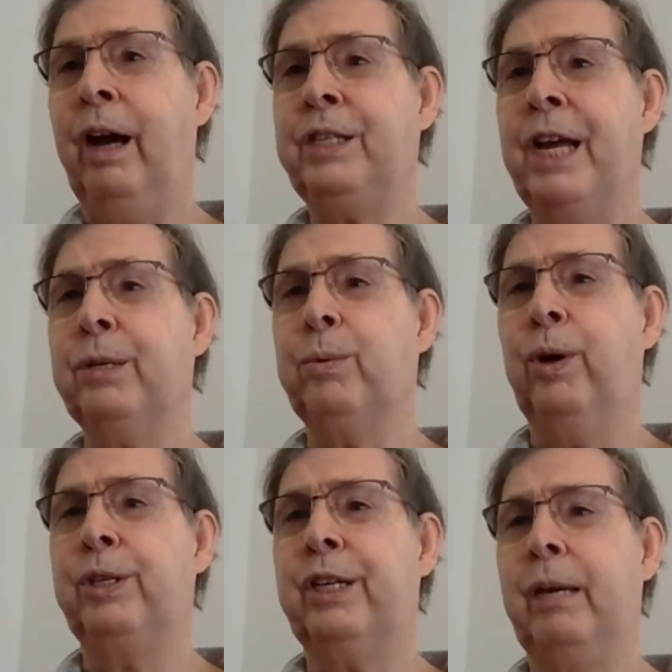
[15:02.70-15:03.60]
I tend
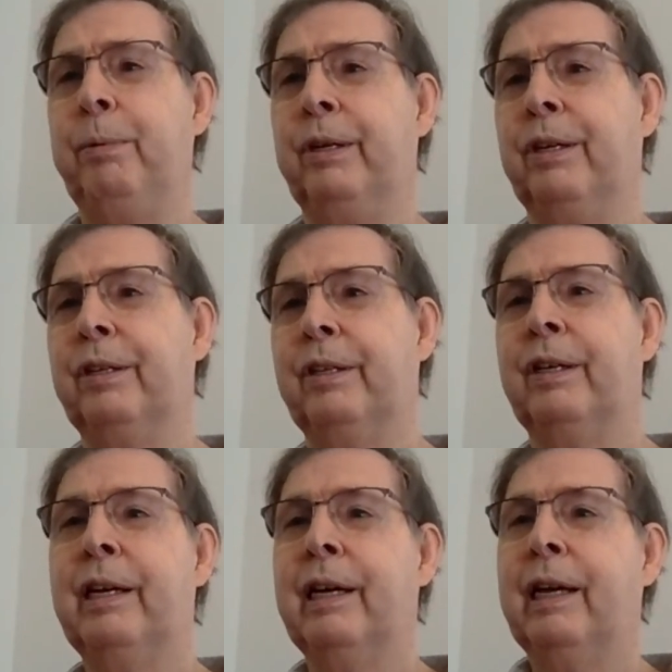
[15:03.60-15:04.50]
towards keeping
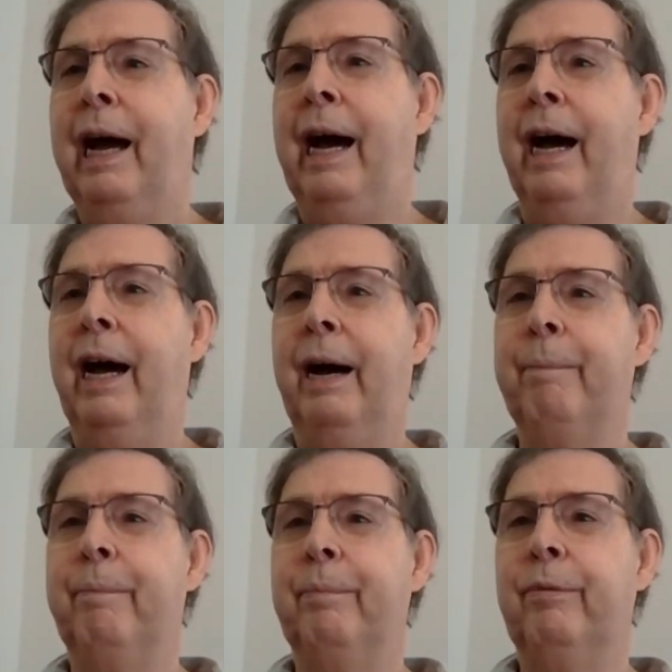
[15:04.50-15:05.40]

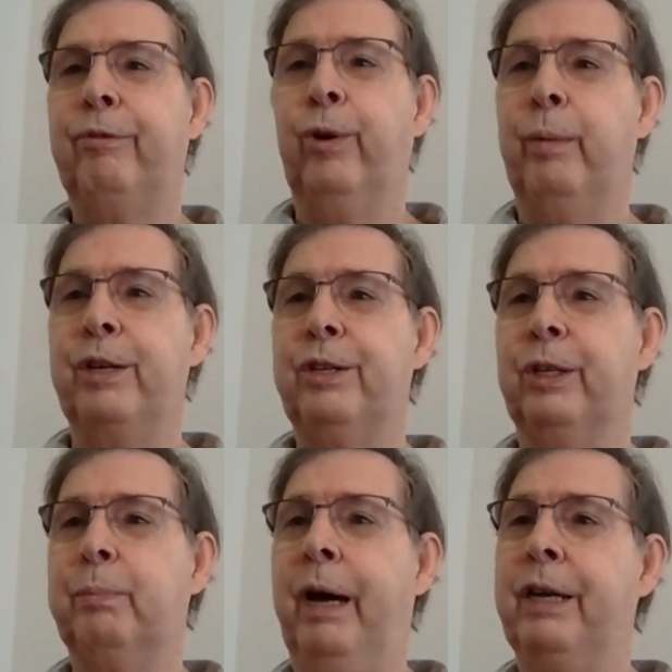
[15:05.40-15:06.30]

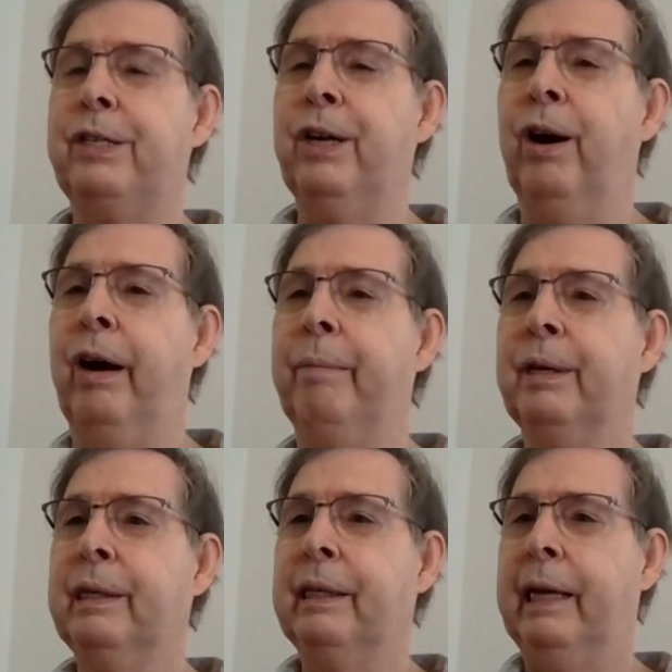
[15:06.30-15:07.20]
four-dimensional
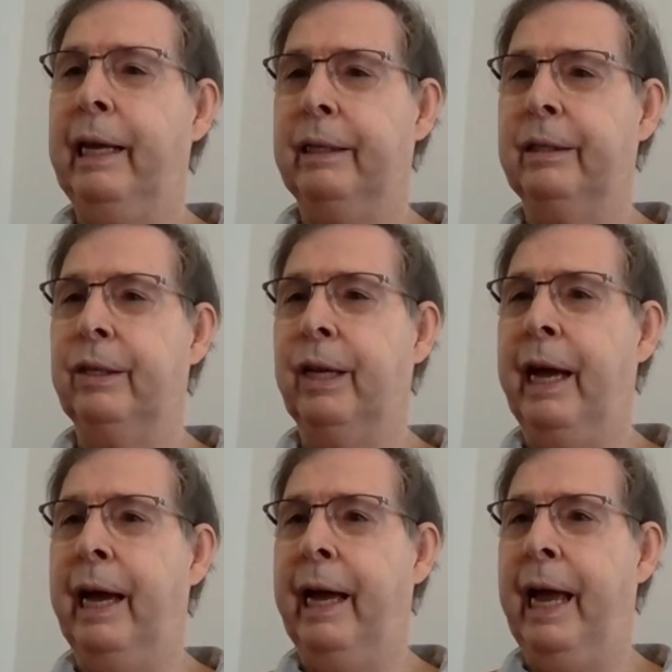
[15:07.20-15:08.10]
space-time and
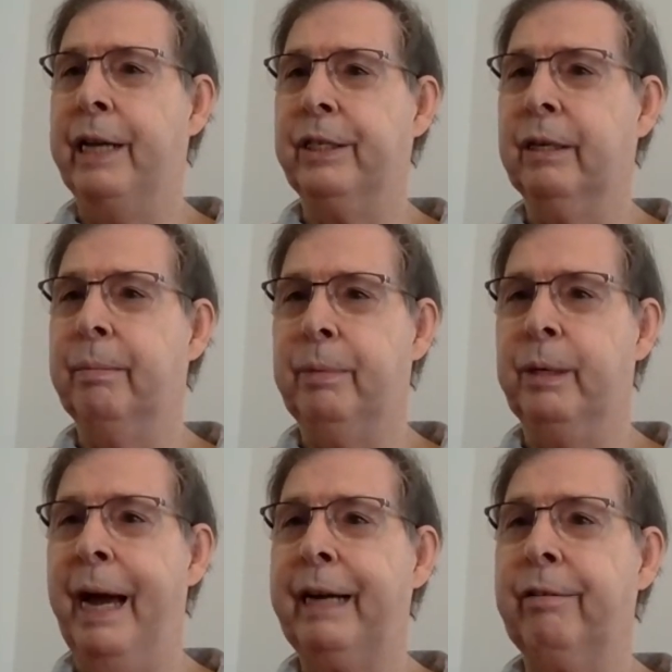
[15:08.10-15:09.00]
as
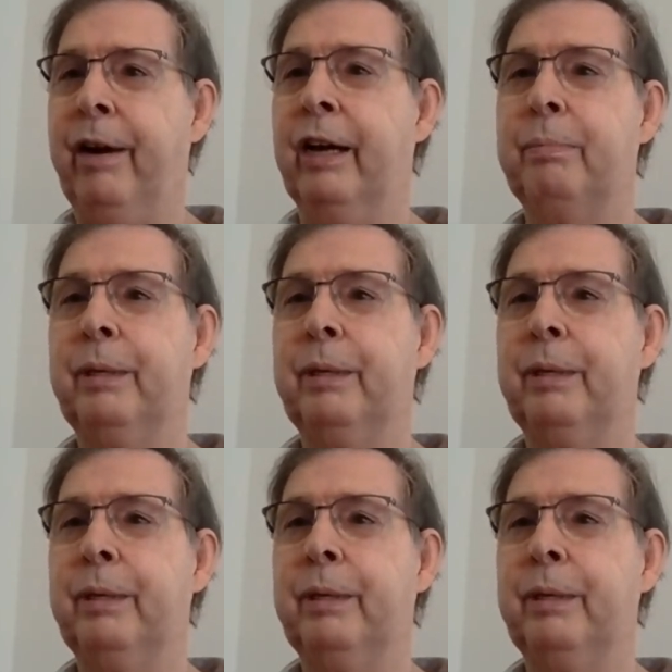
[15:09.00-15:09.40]
the background,